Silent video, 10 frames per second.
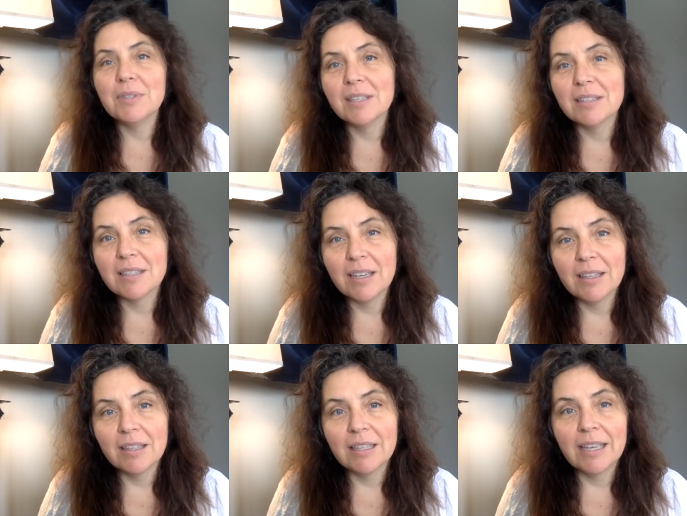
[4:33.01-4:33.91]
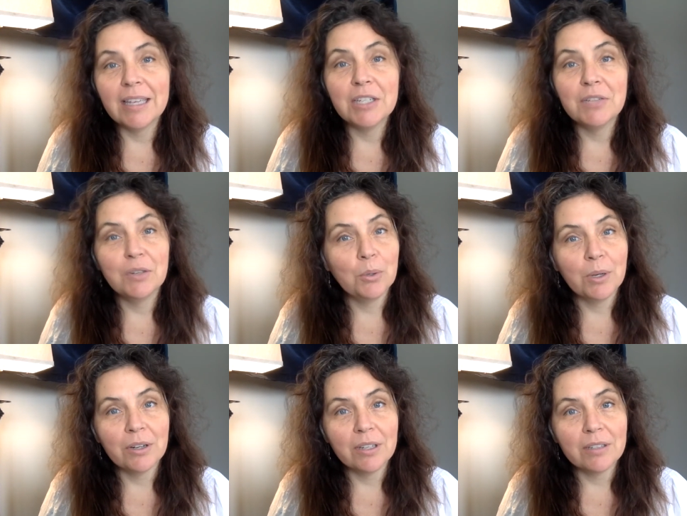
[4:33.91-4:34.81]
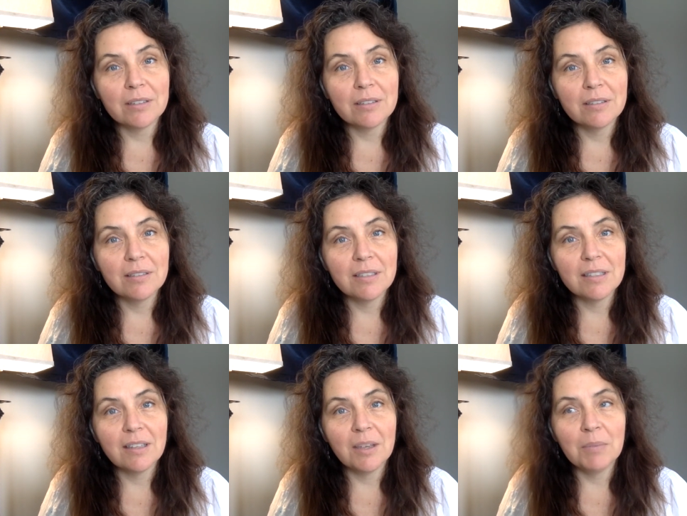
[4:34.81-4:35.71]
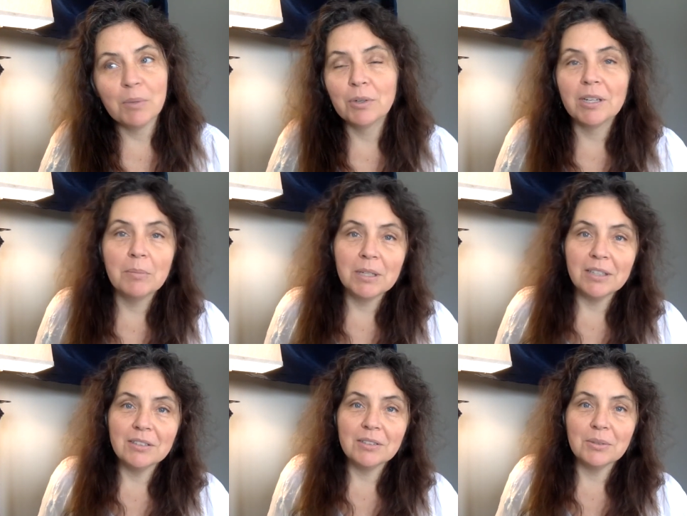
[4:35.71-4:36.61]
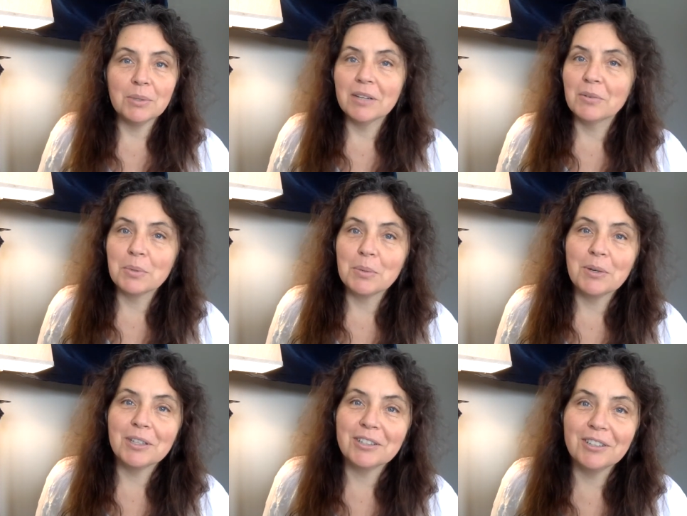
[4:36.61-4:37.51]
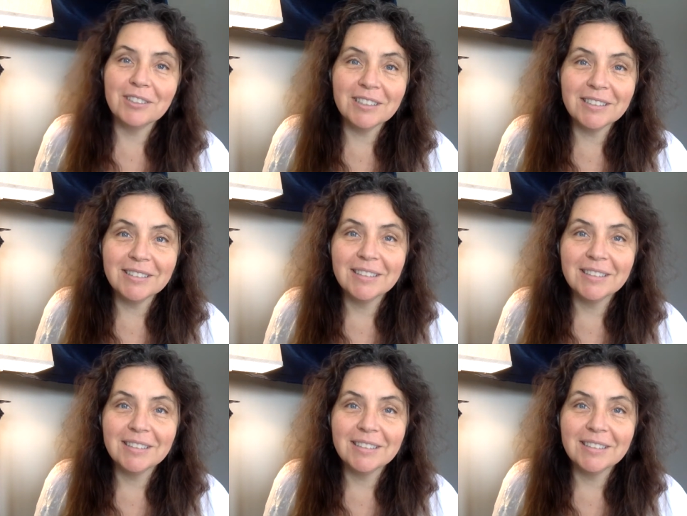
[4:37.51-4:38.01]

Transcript: that say that the age of Aquarius, this time that we're coming into, whatever we want to call it,